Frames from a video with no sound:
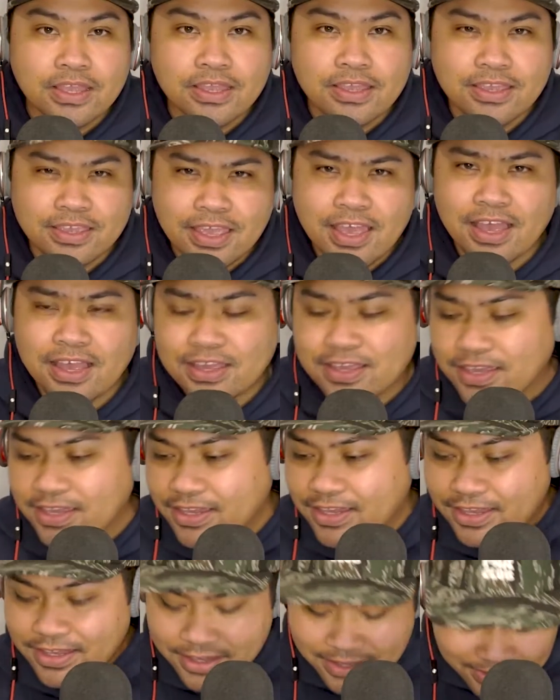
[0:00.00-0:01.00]

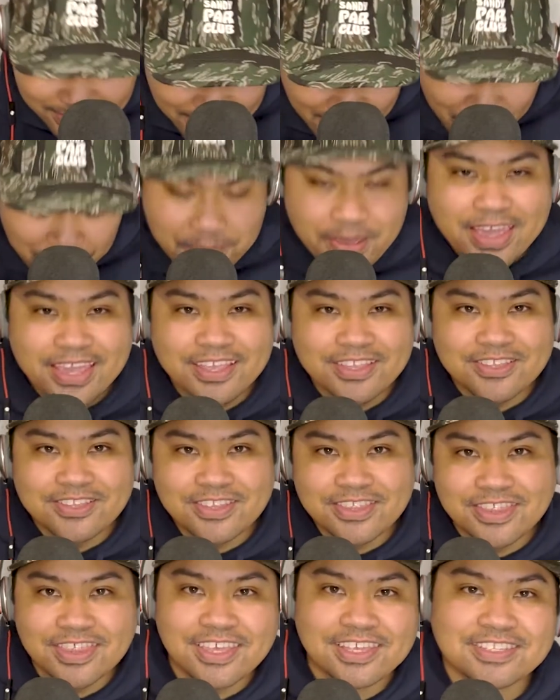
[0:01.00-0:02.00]
He could not make it to
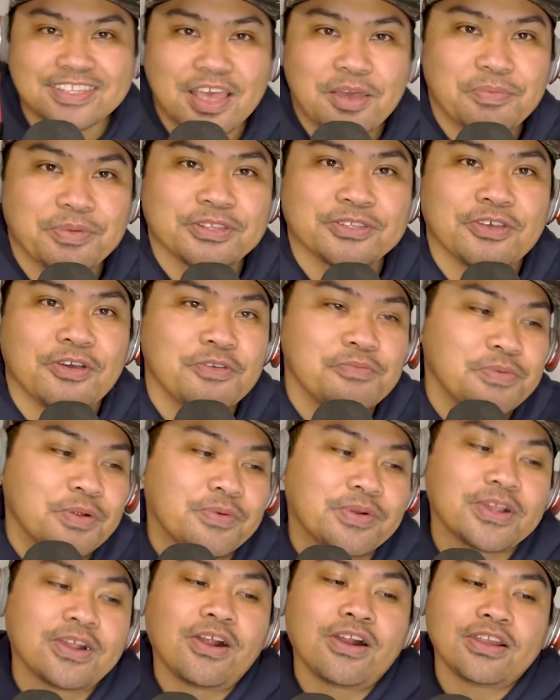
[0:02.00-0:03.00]
this episode, but
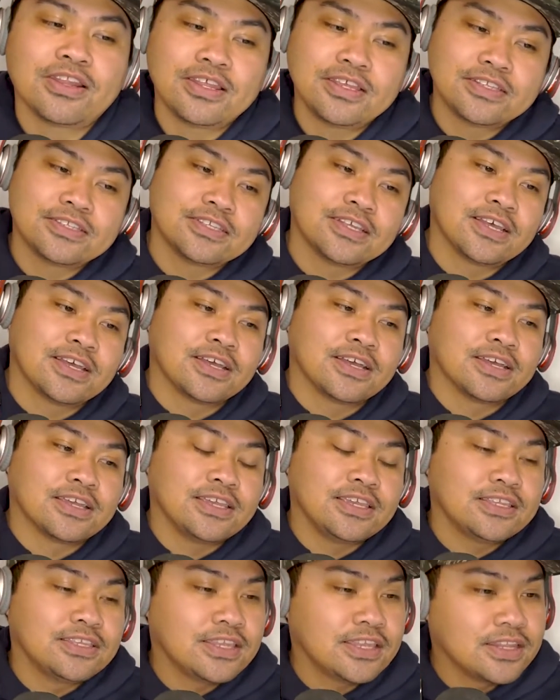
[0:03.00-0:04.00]
regardless,
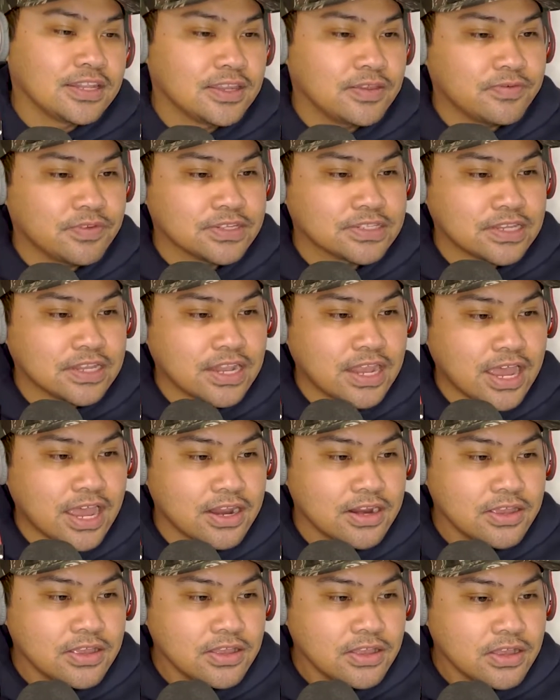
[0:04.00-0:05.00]
he did leave us a
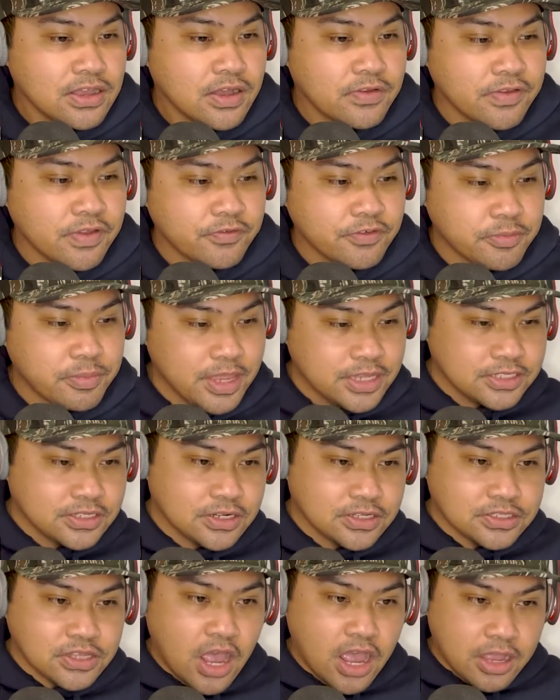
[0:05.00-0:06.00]
lot of information
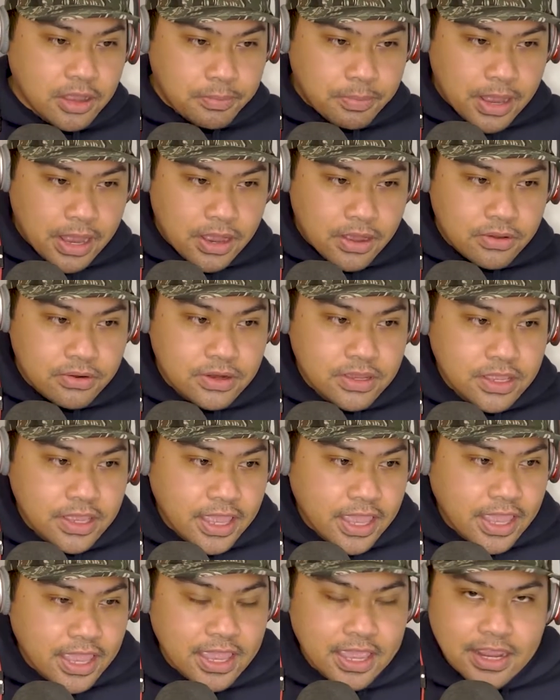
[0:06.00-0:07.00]
to talk about,
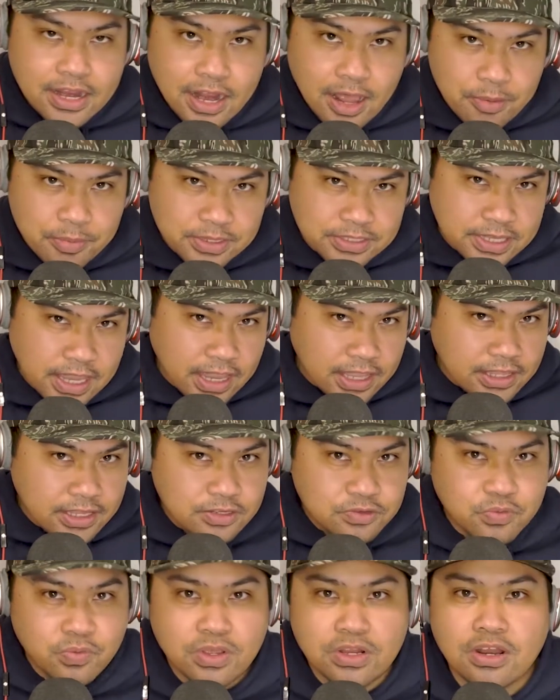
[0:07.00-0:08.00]
and I'll be taking
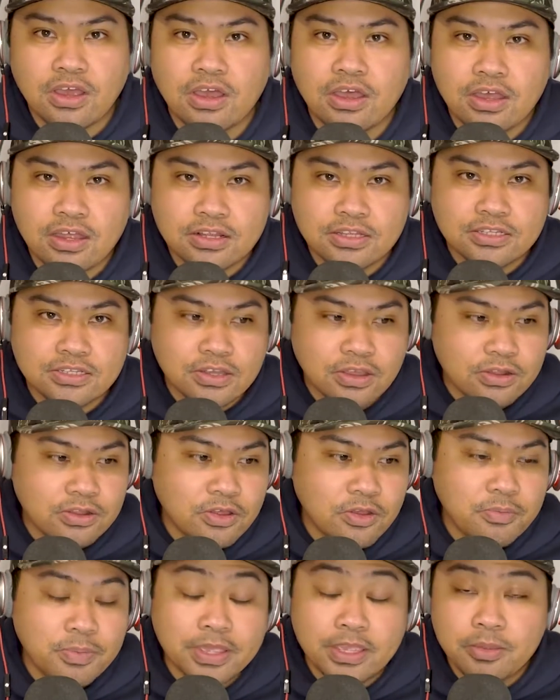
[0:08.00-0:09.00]
this one on
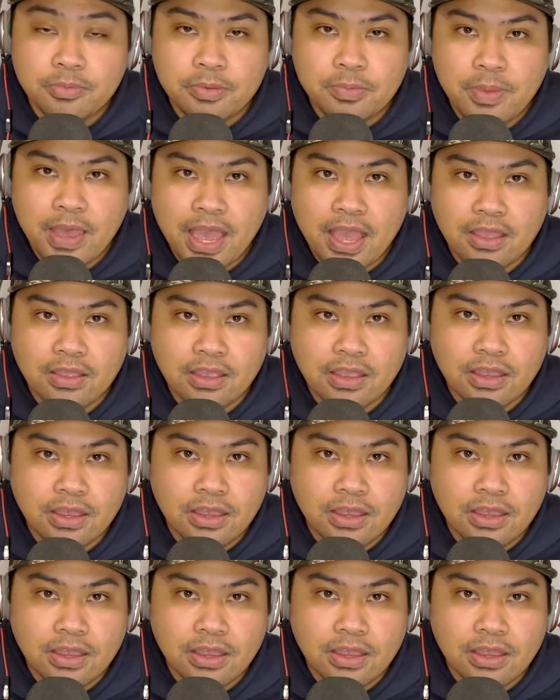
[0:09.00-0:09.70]
solo, but he'll be back